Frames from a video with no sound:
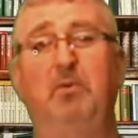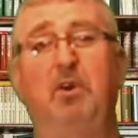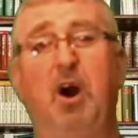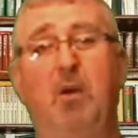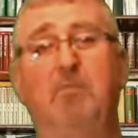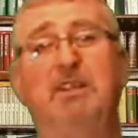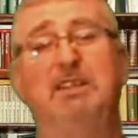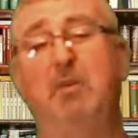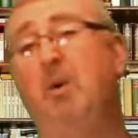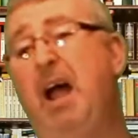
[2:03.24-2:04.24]
who come and
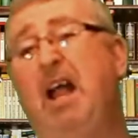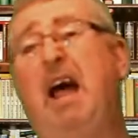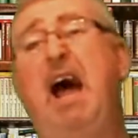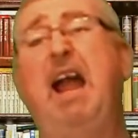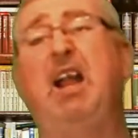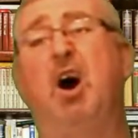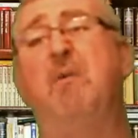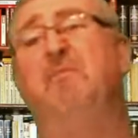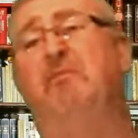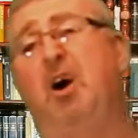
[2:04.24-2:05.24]
say, well, I
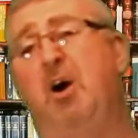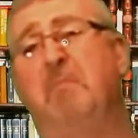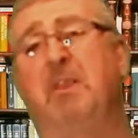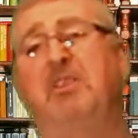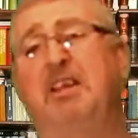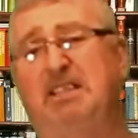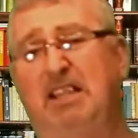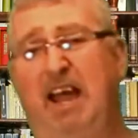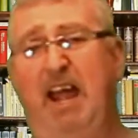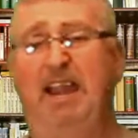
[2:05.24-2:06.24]
come from this
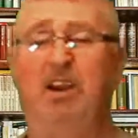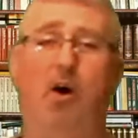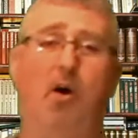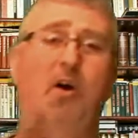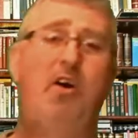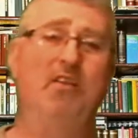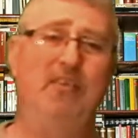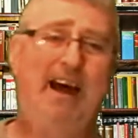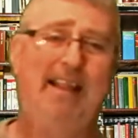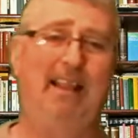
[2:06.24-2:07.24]
line or
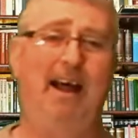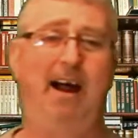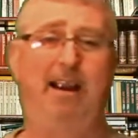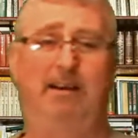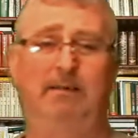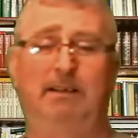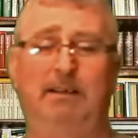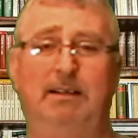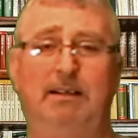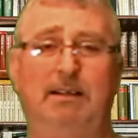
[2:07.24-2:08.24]
that line.
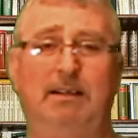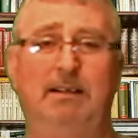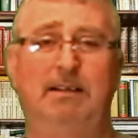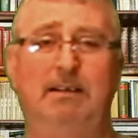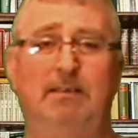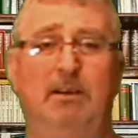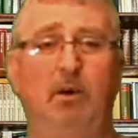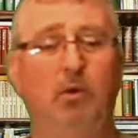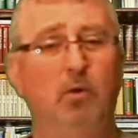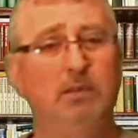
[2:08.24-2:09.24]

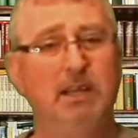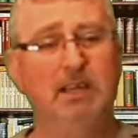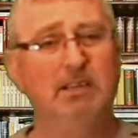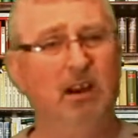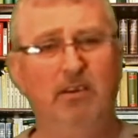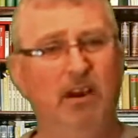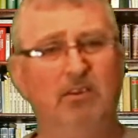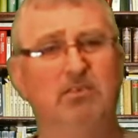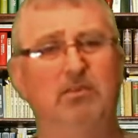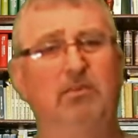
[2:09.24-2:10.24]
No, those things are
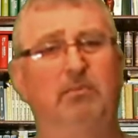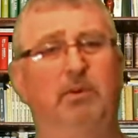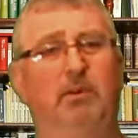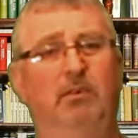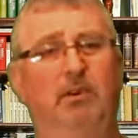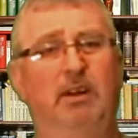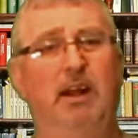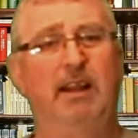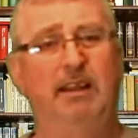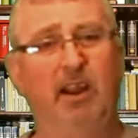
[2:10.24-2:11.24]
not suitable
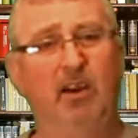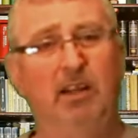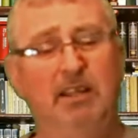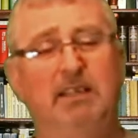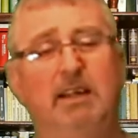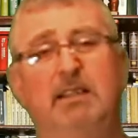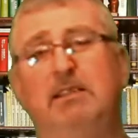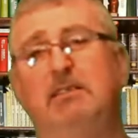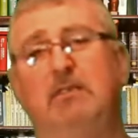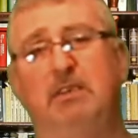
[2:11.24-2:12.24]
in the early
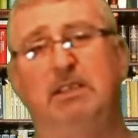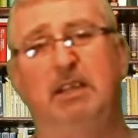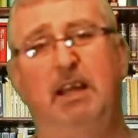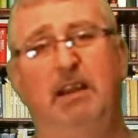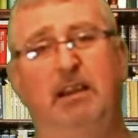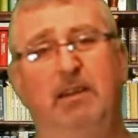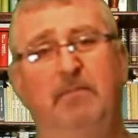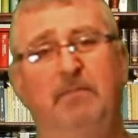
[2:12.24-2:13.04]
stages of Christianity.